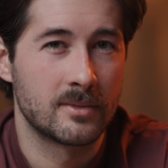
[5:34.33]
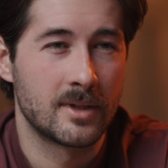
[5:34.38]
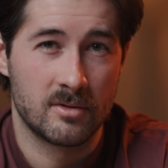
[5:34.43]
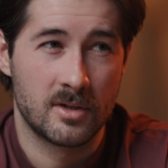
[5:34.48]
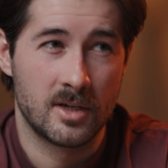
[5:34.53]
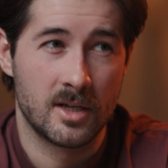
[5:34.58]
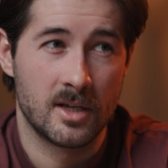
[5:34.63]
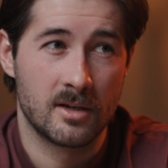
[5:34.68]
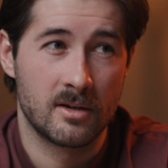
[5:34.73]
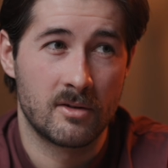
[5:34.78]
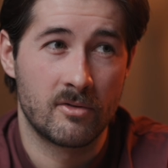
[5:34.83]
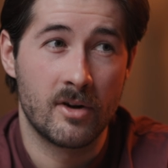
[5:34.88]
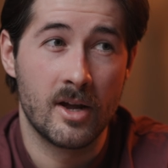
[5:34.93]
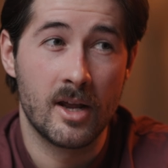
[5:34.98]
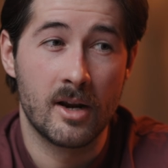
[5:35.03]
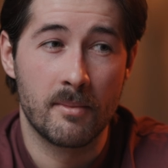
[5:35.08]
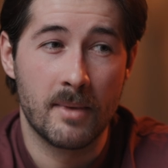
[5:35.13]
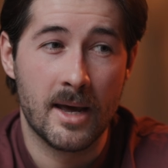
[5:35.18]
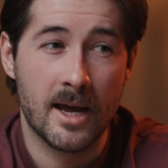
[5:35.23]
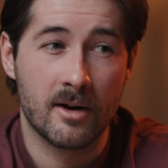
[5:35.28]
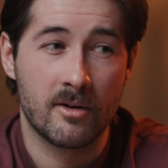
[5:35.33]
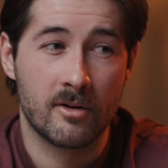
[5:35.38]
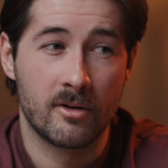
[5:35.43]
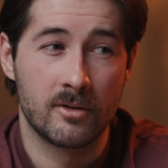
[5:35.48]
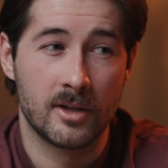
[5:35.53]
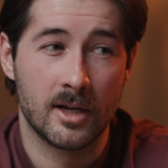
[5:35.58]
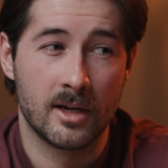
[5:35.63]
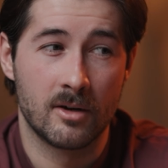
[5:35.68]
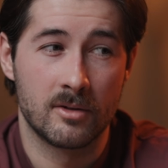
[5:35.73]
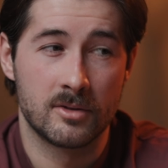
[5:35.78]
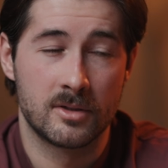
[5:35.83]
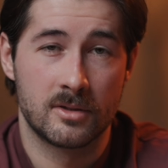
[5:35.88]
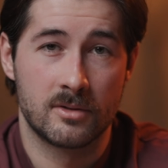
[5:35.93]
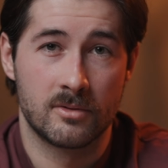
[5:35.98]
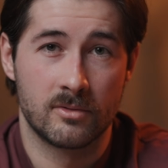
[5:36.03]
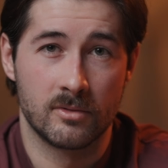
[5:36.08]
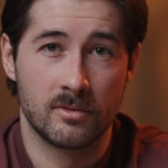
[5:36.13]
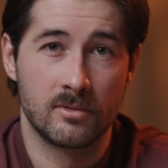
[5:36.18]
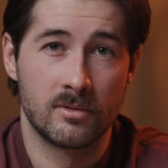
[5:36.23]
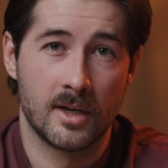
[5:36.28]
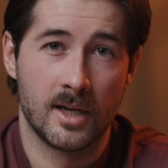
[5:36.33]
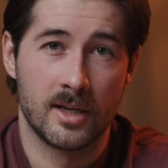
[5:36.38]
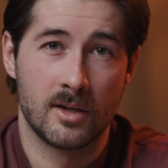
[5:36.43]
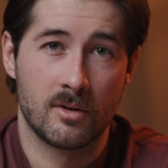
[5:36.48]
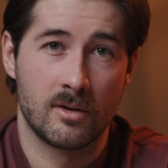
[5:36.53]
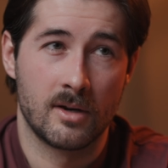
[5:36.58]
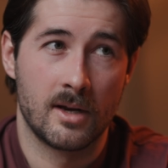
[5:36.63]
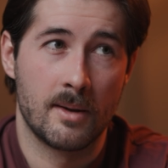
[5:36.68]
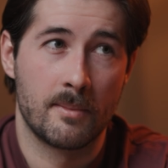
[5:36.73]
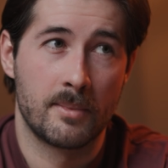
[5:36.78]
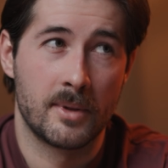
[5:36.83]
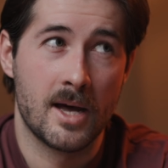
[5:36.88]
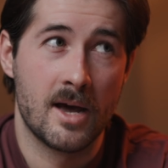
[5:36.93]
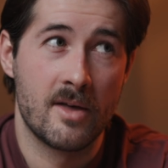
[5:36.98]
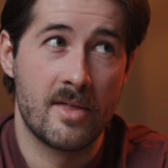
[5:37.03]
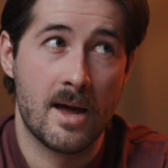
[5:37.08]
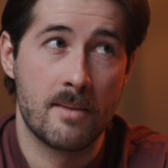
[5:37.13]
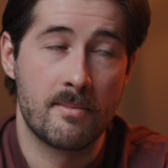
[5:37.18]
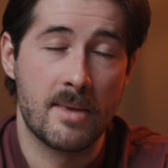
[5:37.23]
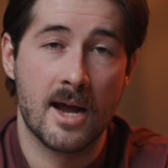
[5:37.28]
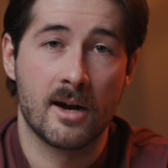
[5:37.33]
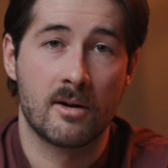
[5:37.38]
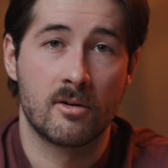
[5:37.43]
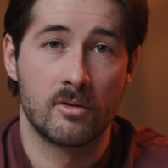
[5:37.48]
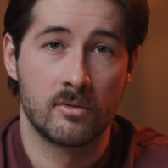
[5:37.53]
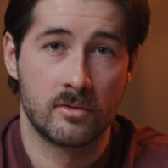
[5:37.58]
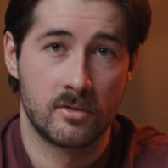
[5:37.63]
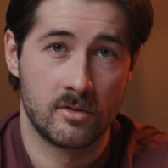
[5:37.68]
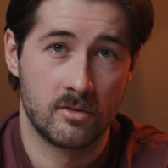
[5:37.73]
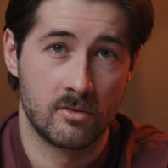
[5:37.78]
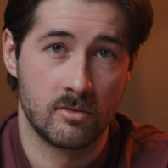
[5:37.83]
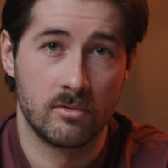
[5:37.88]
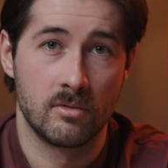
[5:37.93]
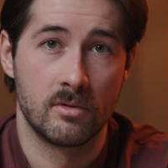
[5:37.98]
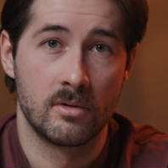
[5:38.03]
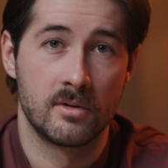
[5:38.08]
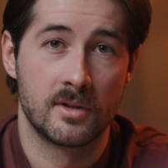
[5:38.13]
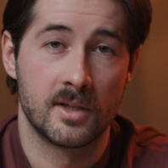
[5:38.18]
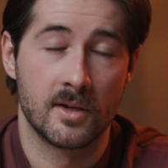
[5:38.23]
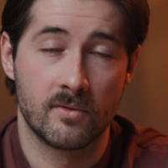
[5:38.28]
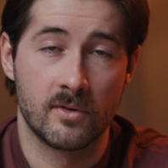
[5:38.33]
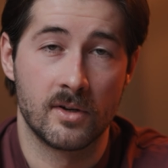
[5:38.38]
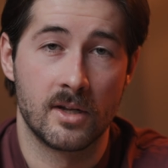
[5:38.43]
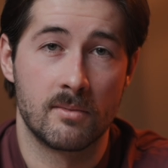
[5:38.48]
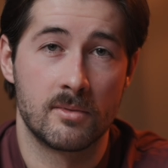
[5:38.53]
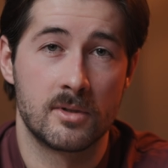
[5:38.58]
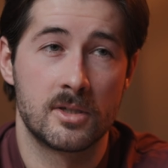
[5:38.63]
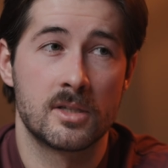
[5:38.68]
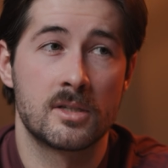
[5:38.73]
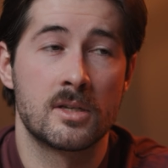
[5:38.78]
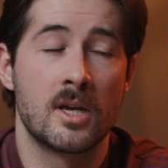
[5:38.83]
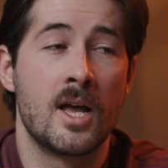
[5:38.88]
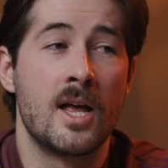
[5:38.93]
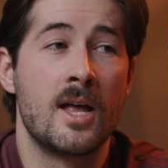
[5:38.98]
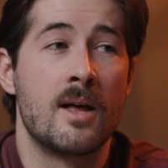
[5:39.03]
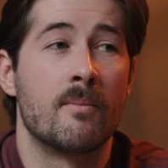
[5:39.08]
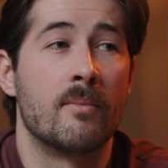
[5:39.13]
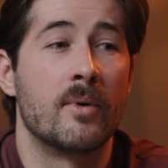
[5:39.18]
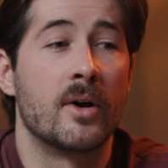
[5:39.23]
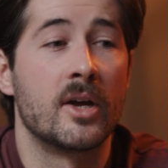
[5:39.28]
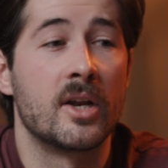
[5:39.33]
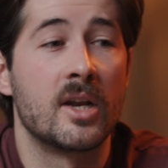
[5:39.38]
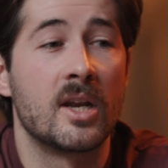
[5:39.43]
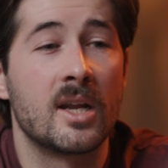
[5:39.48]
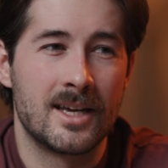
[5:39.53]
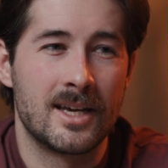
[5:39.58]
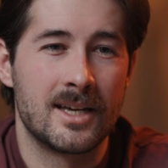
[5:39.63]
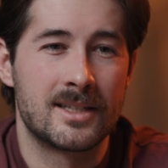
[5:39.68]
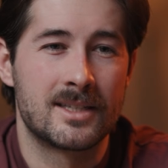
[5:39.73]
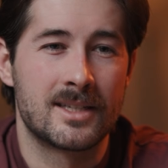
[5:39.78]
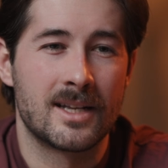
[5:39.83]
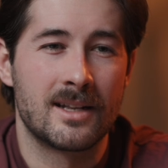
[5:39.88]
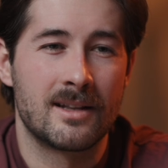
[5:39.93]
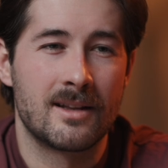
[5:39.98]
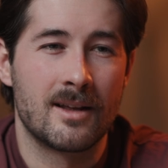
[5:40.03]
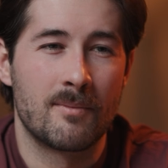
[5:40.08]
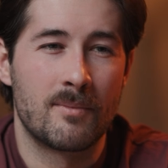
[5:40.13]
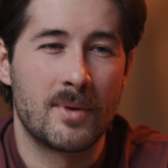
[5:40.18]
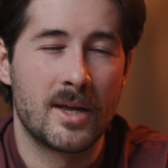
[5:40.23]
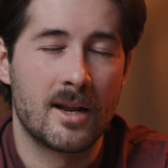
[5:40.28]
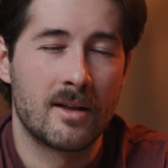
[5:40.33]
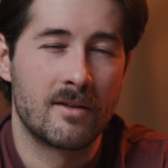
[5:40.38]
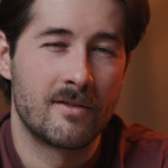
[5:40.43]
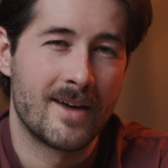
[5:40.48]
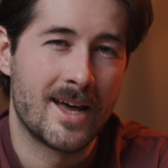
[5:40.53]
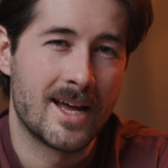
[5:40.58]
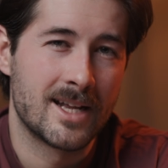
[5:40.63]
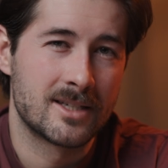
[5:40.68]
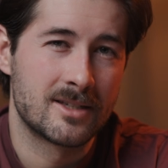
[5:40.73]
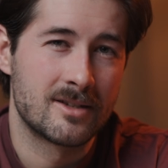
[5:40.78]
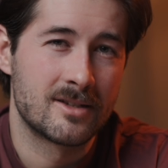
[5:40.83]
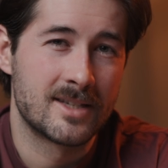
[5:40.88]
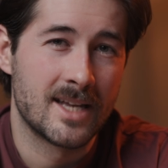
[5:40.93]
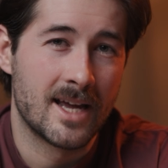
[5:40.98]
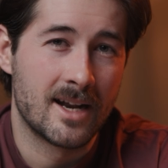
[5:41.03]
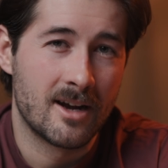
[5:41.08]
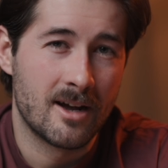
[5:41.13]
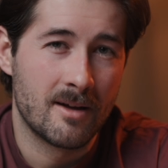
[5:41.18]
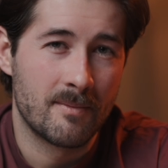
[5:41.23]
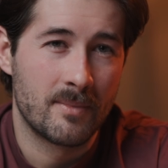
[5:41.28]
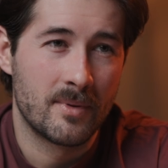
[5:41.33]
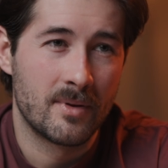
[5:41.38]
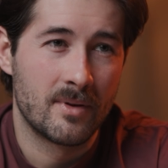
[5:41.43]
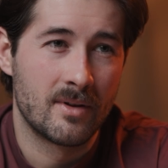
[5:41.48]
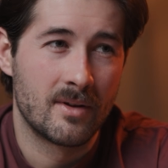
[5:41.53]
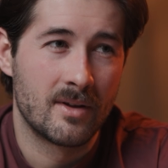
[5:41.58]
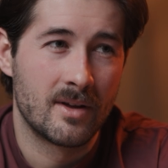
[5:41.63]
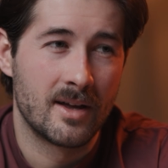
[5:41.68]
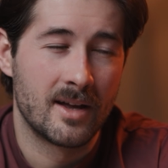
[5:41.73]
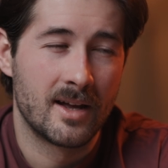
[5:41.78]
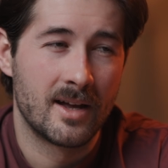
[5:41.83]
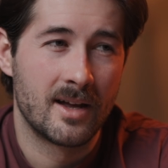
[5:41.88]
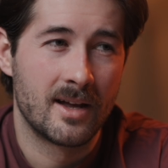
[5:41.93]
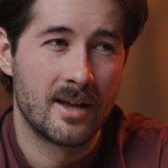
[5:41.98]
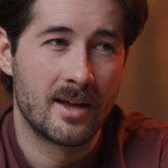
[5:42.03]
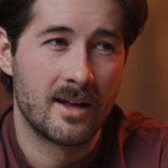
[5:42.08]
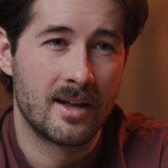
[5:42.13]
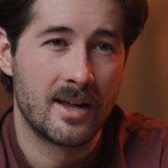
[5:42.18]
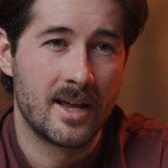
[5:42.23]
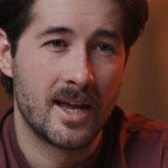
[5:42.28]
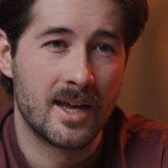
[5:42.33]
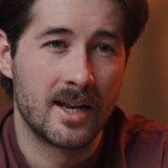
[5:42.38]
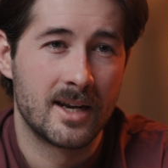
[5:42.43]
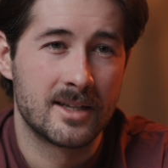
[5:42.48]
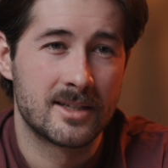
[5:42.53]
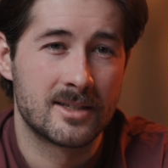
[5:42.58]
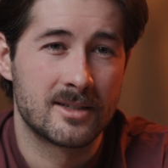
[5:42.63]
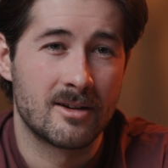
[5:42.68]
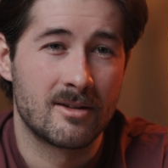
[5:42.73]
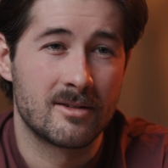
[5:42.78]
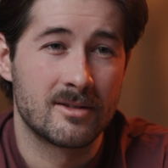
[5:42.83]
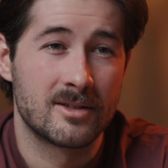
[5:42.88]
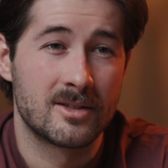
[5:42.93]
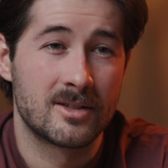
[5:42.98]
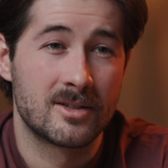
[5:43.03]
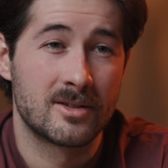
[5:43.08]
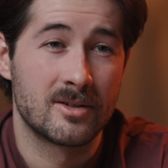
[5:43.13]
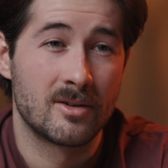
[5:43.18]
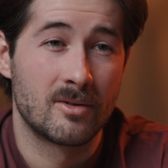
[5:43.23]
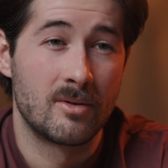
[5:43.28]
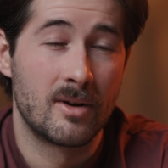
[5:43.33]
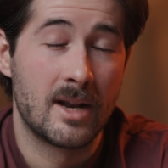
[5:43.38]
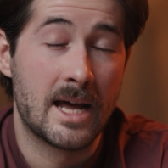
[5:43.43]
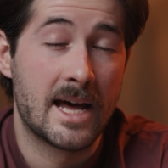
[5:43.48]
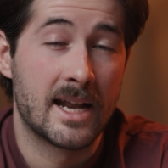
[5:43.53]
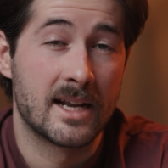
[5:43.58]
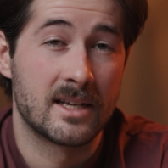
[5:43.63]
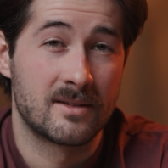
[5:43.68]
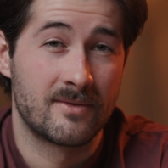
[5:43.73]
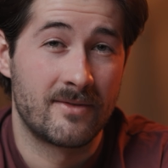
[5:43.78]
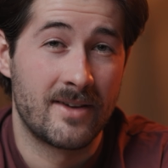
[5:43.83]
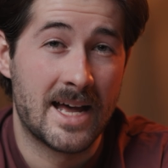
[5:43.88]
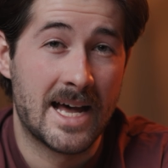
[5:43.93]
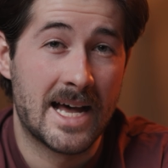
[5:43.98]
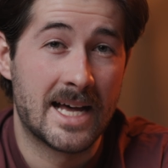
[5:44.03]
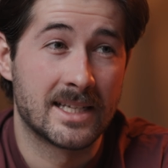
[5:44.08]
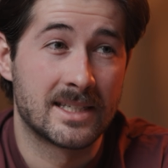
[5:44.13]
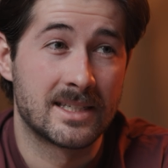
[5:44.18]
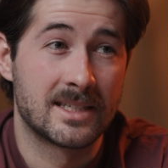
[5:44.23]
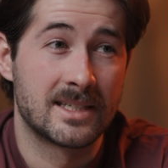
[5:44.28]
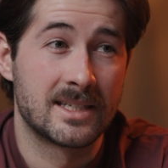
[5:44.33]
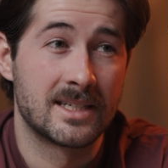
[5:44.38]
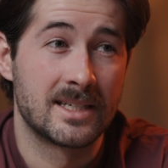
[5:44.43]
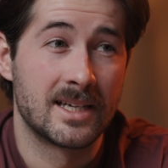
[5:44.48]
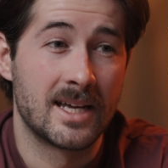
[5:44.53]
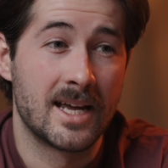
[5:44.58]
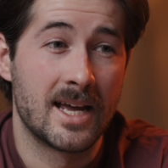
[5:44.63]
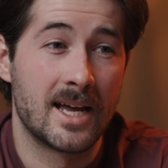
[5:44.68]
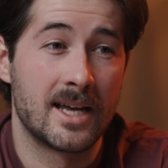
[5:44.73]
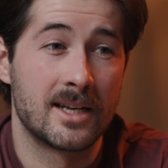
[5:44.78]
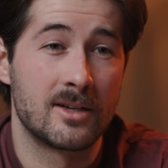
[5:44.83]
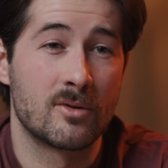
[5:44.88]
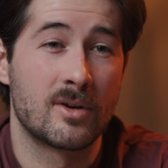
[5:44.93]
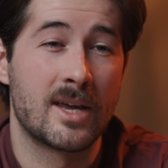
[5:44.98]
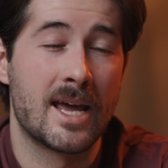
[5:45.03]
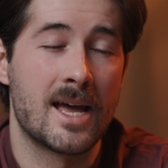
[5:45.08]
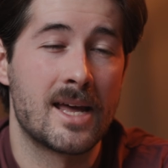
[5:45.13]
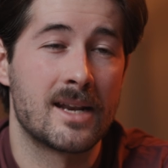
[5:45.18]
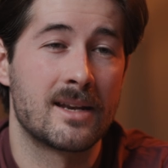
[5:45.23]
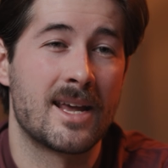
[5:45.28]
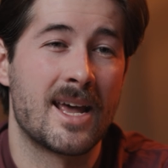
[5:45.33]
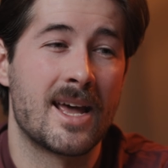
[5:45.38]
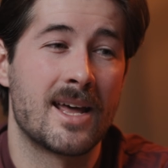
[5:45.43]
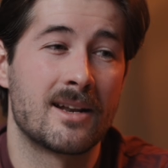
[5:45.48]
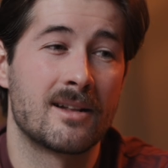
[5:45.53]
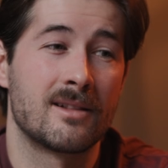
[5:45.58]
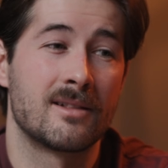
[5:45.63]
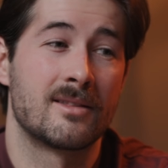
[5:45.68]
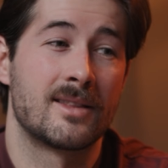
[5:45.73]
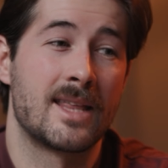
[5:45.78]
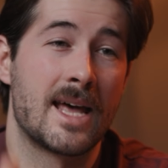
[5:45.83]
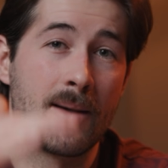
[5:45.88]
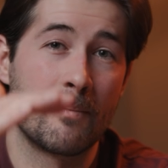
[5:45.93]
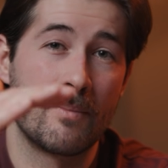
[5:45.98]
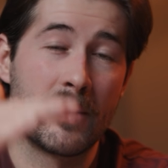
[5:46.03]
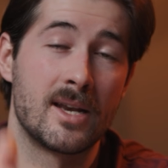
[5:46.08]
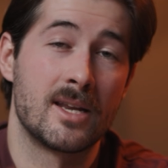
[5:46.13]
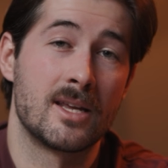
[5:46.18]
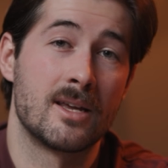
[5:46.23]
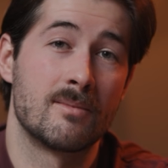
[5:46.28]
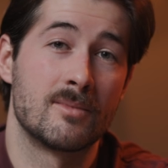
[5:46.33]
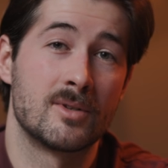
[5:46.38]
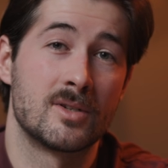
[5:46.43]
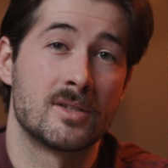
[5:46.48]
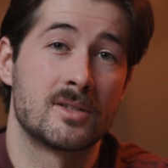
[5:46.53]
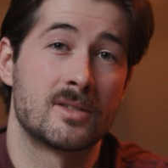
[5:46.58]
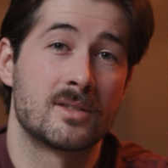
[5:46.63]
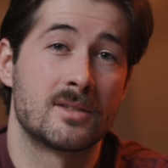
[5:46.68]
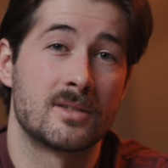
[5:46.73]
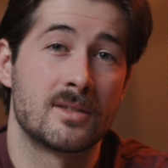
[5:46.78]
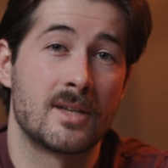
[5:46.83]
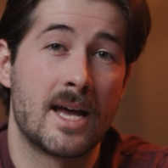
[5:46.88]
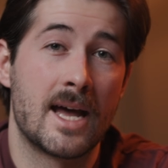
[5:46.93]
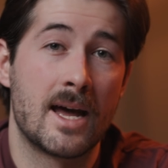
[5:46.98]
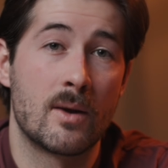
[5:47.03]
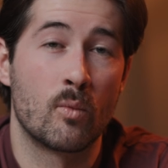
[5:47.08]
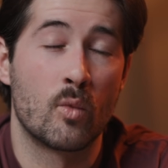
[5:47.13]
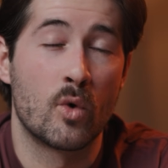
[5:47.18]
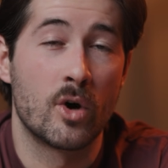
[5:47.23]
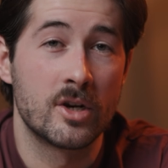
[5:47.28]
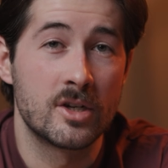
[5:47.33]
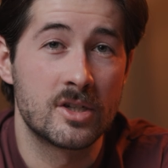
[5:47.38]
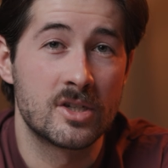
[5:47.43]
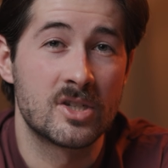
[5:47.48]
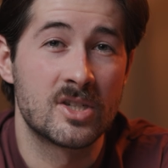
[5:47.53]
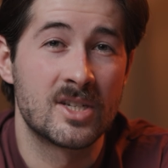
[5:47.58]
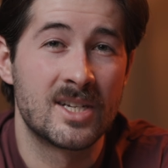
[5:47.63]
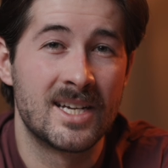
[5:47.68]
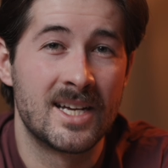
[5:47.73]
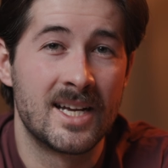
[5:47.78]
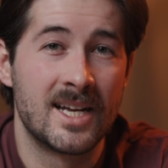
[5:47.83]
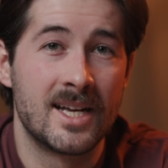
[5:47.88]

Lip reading: You can create a macro that goes through and you can apply that macro to different images, but it's a bit advanced to set up and it's also not as fast and you can't handle that many images at once.